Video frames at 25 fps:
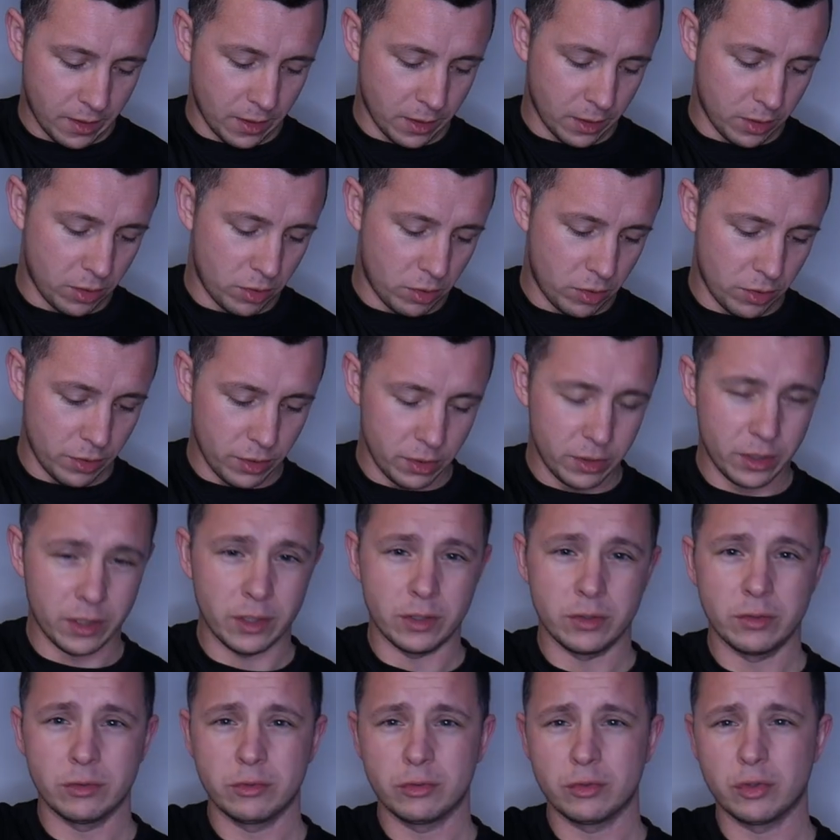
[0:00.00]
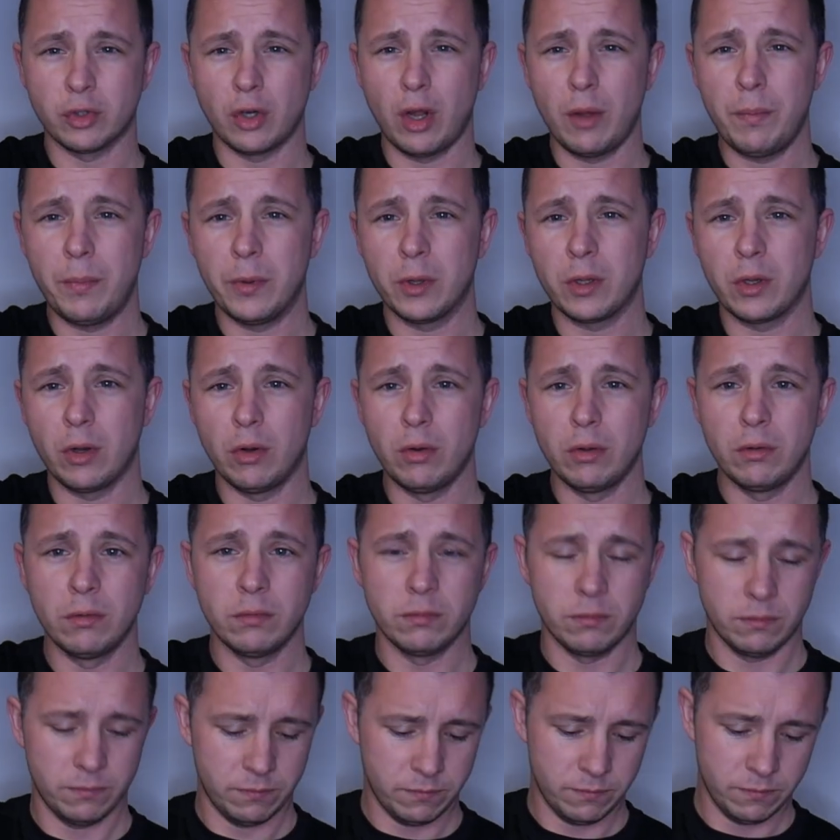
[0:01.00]
I got the tropical
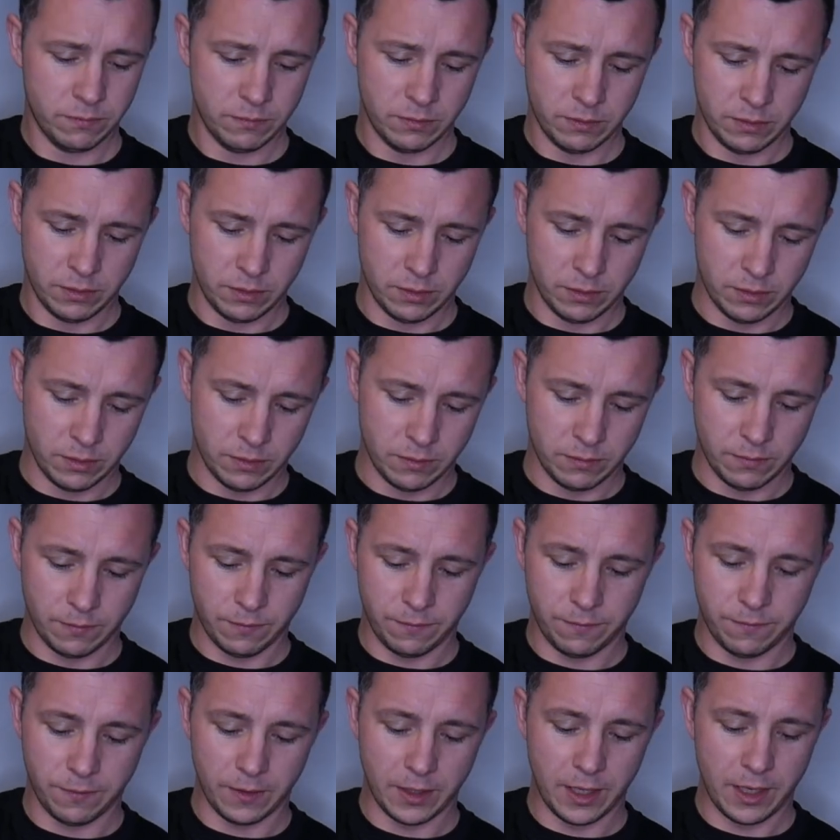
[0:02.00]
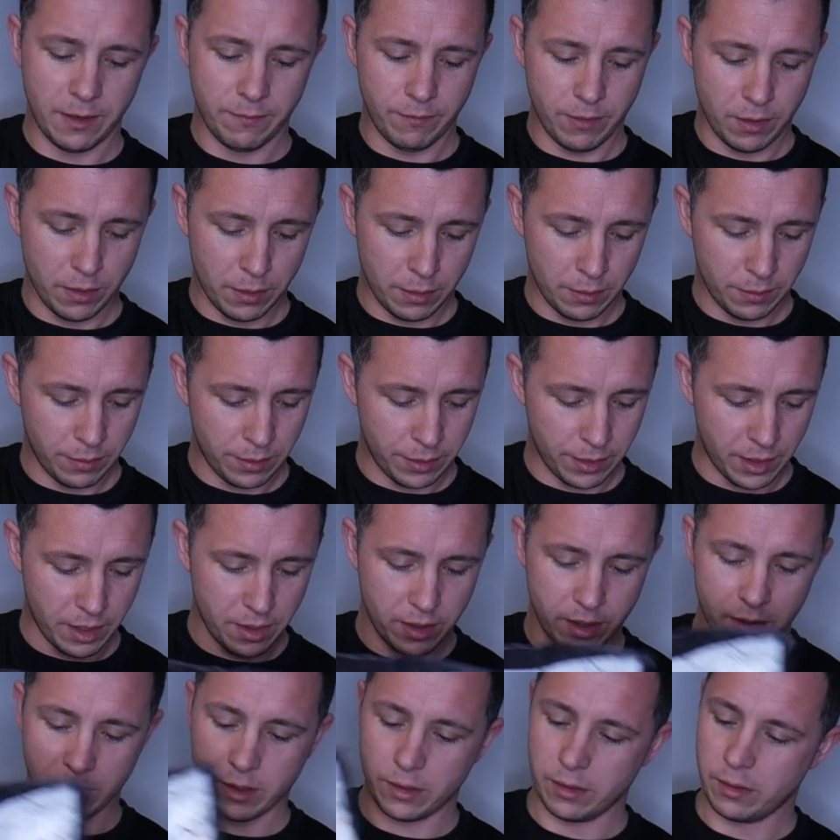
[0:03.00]
flavor,
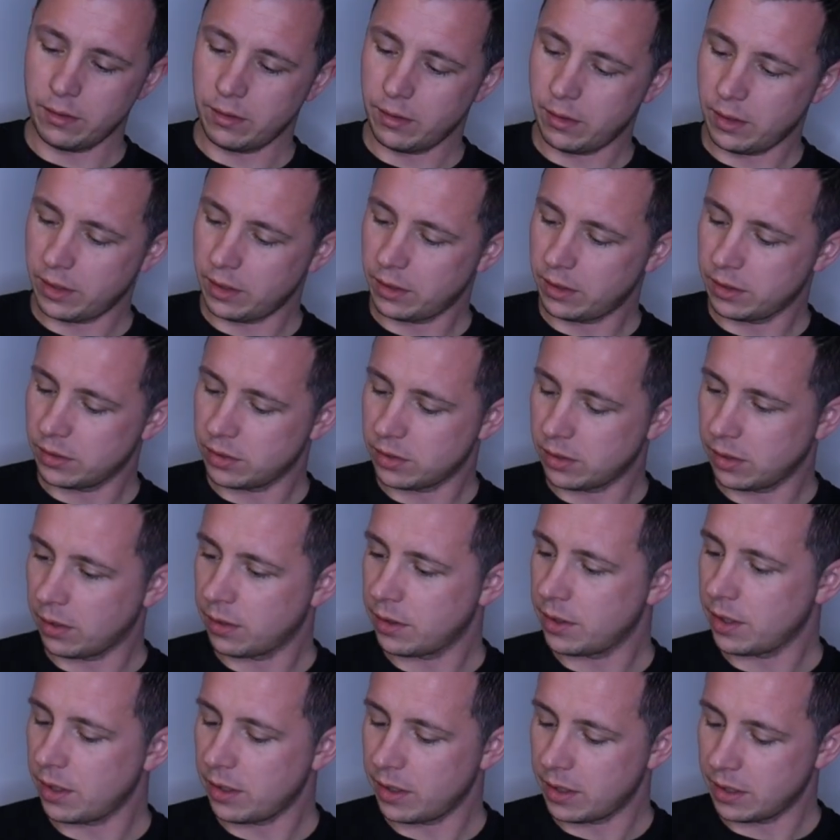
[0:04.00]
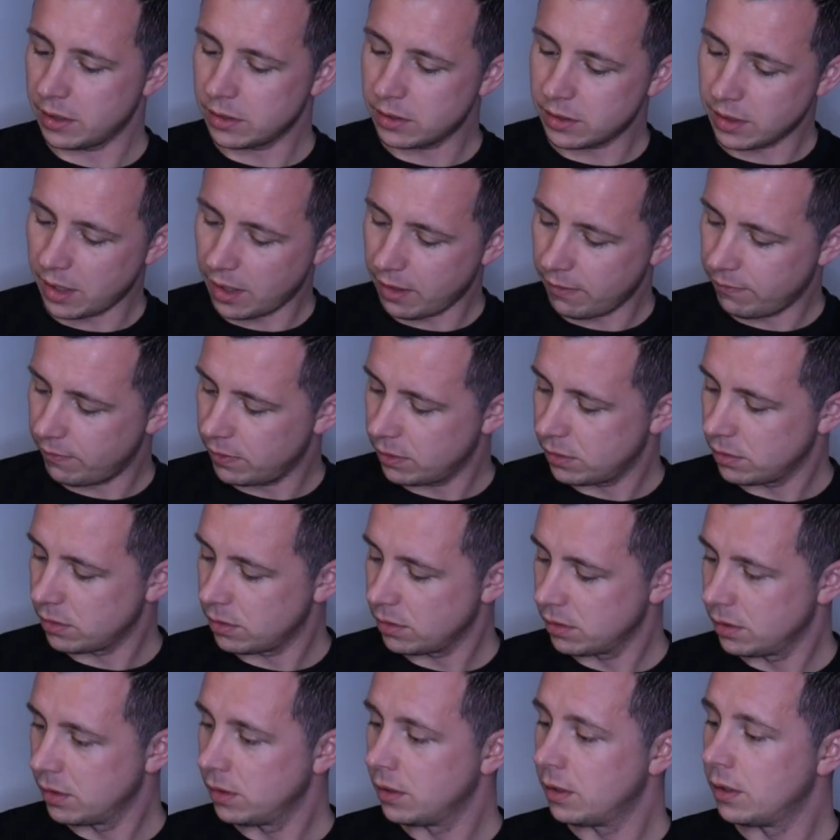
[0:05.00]
I think it's the 30 servings.